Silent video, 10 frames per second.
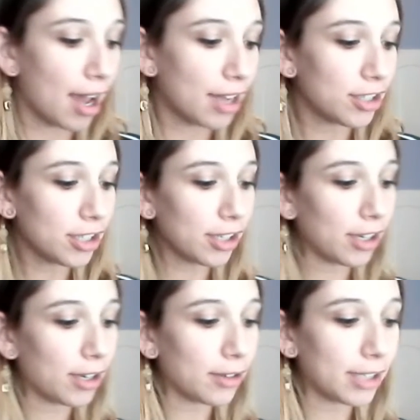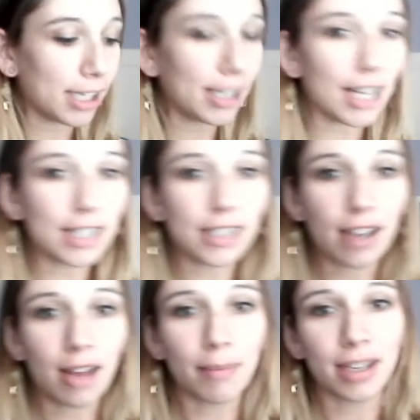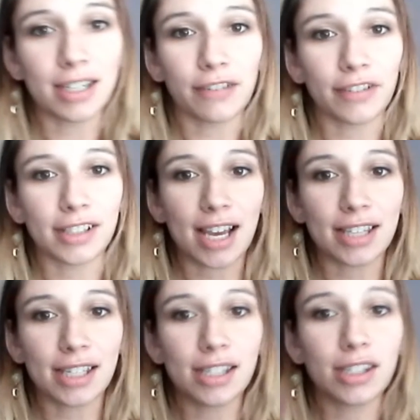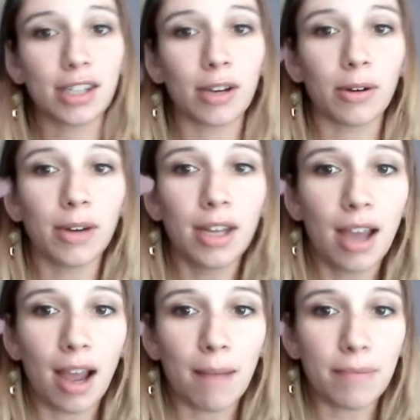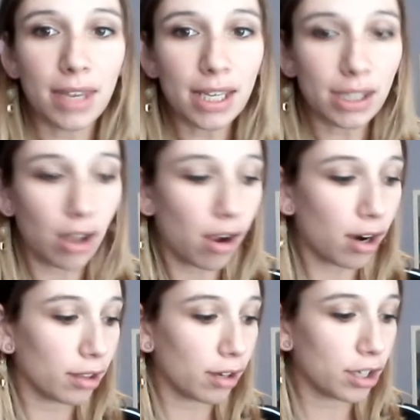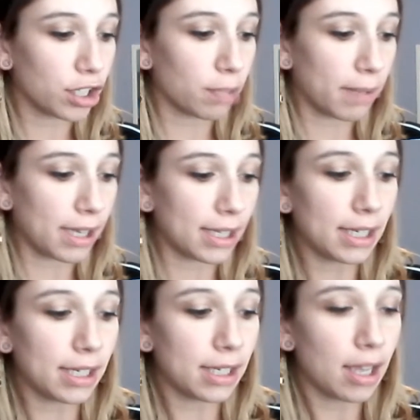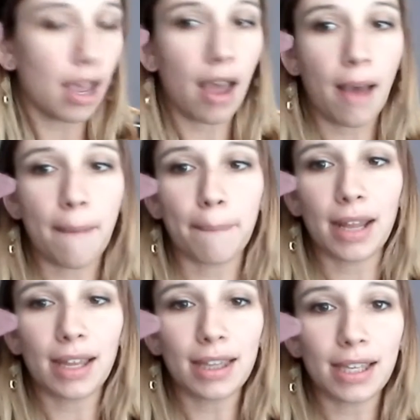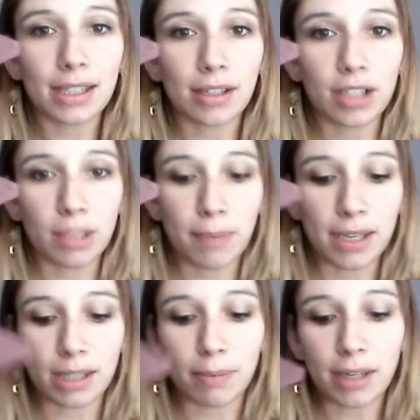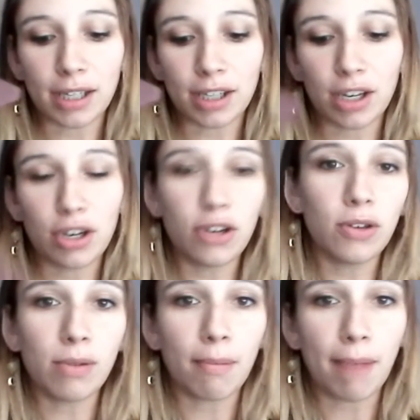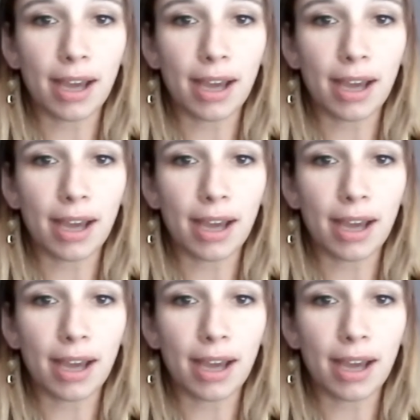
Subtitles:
Just so you know, sea glasses come in different sizes, so these are larger pieces, but I like these larger pieces because I knew my